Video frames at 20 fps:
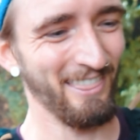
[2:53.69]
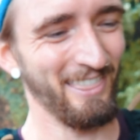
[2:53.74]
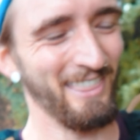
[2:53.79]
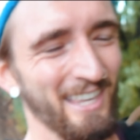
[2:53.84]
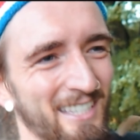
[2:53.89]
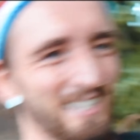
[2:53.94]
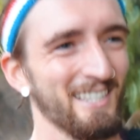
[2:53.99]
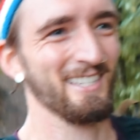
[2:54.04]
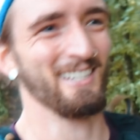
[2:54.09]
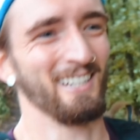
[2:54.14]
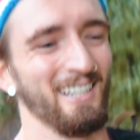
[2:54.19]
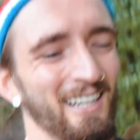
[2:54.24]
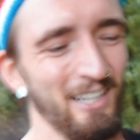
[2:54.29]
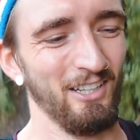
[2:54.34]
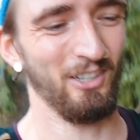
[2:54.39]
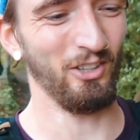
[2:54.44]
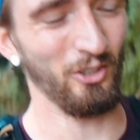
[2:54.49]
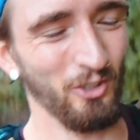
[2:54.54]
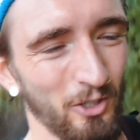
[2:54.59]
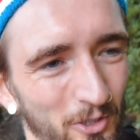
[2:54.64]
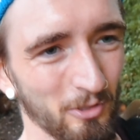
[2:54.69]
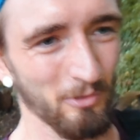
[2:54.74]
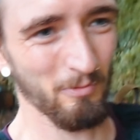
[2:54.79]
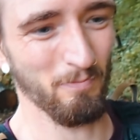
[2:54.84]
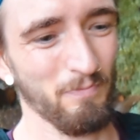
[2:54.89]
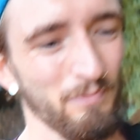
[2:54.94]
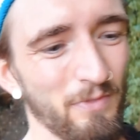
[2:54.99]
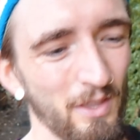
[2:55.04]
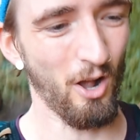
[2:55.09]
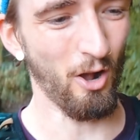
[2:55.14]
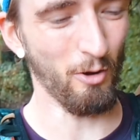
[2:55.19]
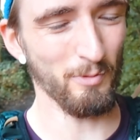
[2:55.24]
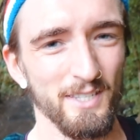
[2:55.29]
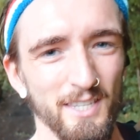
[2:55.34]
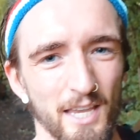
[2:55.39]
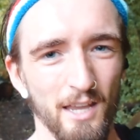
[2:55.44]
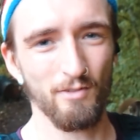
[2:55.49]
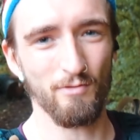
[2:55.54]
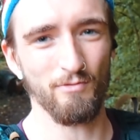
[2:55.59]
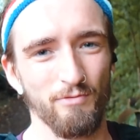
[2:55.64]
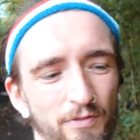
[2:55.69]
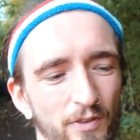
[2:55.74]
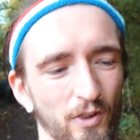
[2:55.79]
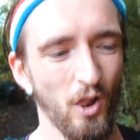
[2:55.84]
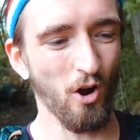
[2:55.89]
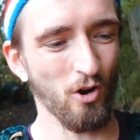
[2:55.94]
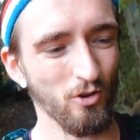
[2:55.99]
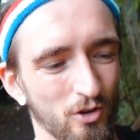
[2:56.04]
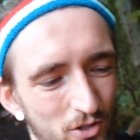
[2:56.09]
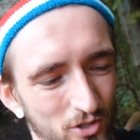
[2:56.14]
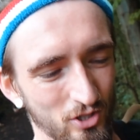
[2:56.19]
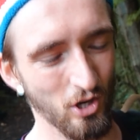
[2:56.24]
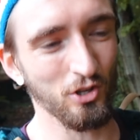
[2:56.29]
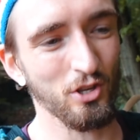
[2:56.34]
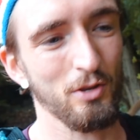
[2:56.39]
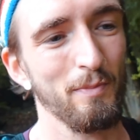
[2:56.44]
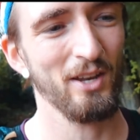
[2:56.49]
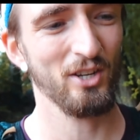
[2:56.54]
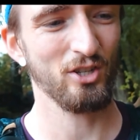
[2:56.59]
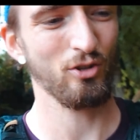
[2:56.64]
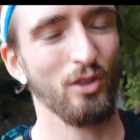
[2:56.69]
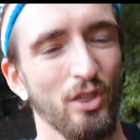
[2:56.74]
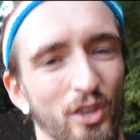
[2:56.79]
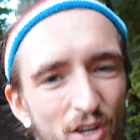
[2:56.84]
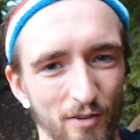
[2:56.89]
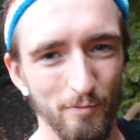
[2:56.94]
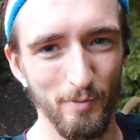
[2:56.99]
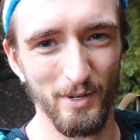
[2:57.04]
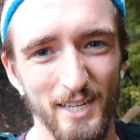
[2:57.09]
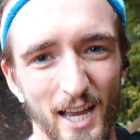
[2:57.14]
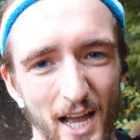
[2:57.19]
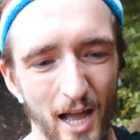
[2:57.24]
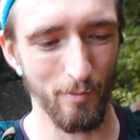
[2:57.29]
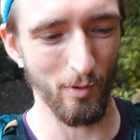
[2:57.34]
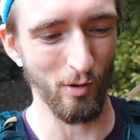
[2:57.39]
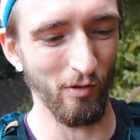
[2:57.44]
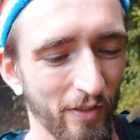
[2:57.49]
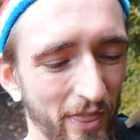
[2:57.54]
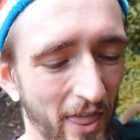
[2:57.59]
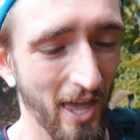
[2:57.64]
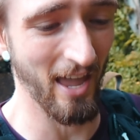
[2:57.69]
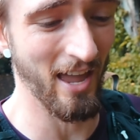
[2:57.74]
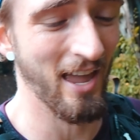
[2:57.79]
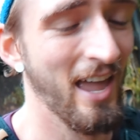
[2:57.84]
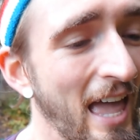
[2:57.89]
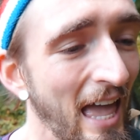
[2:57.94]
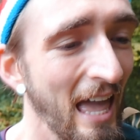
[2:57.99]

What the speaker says: this little almost like vlog documentary thing of my time over there.